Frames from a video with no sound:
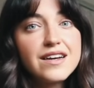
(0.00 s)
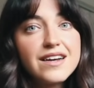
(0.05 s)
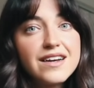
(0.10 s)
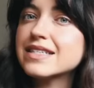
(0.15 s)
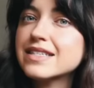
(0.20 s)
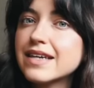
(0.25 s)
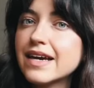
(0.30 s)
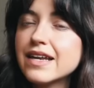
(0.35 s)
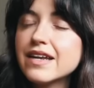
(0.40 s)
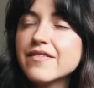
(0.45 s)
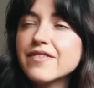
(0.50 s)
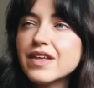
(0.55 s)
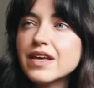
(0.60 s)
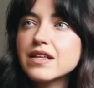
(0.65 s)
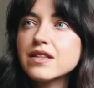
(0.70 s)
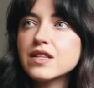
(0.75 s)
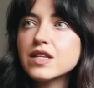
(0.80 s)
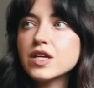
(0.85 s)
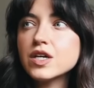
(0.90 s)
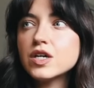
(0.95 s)
It's kind of
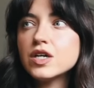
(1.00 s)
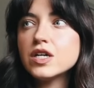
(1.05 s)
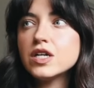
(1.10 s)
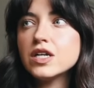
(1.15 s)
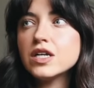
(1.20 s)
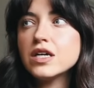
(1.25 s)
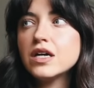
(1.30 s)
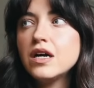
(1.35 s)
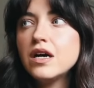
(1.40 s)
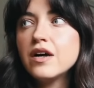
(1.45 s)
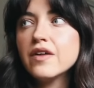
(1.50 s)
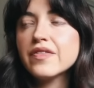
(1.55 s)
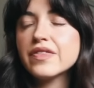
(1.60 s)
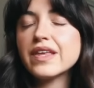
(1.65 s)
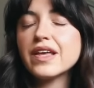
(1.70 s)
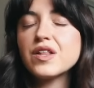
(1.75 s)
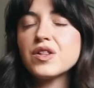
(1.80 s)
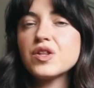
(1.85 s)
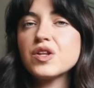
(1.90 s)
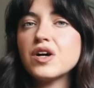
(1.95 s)
like little,
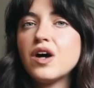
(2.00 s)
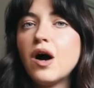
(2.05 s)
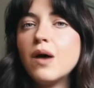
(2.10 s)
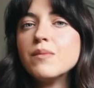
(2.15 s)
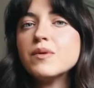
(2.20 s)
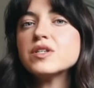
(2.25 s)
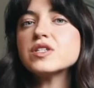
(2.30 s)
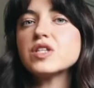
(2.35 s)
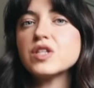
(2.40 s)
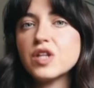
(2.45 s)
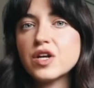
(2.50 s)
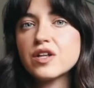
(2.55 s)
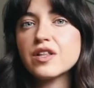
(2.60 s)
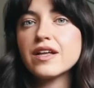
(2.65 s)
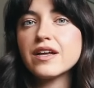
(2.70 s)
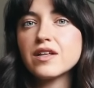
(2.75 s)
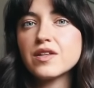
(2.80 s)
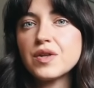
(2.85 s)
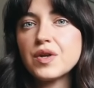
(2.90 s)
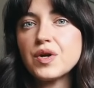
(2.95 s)
they almost look
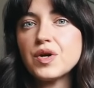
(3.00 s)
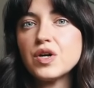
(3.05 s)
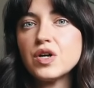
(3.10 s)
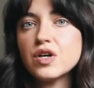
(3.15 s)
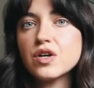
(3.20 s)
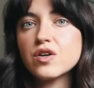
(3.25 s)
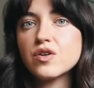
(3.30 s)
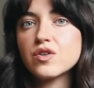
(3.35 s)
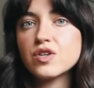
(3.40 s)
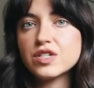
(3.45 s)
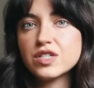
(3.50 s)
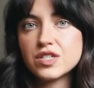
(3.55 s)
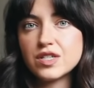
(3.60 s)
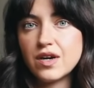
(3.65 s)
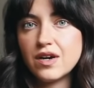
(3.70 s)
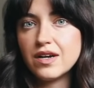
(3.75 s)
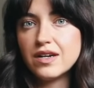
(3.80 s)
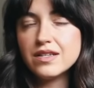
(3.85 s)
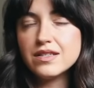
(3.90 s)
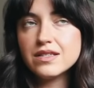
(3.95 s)
like little
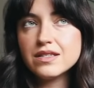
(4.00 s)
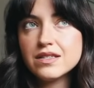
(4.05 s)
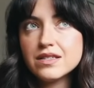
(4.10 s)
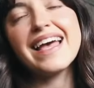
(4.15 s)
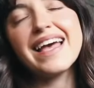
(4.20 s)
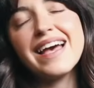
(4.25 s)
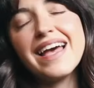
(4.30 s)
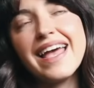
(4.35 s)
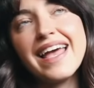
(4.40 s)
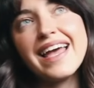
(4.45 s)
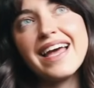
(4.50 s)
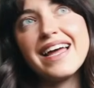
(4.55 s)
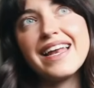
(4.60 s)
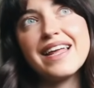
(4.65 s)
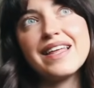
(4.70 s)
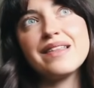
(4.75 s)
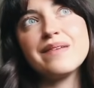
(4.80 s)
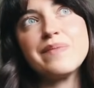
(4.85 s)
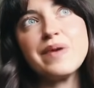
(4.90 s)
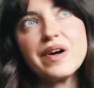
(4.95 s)
croissants, and
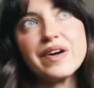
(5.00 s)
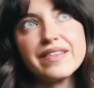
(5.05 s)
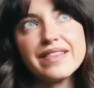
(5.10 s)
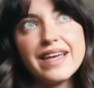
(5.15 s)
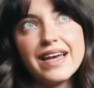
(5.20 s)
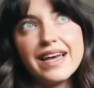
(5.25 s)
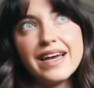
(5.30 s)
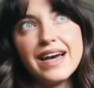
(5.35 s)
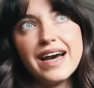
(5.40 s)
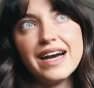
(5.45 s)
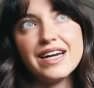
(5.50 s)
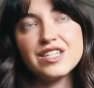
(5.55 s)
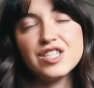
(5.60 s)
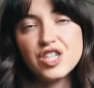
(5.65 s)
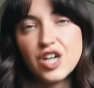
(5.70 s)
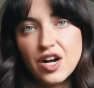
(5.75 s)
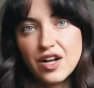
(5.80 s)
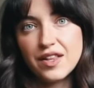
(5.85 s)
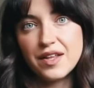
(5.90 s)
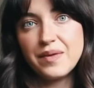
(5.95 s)
in the book they had
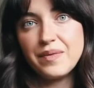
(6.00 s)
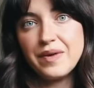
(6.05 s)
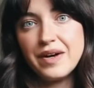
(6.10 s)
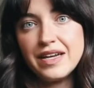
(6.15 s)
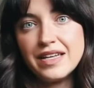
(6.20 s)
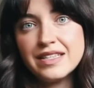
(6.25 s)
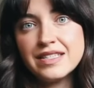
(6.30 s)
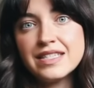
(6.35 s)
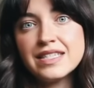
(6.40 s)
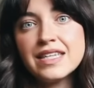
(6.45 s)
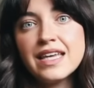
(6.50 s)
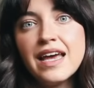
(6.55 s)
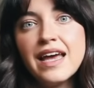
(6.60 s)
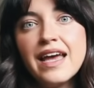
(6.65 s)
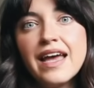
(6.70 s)
chocolate ones.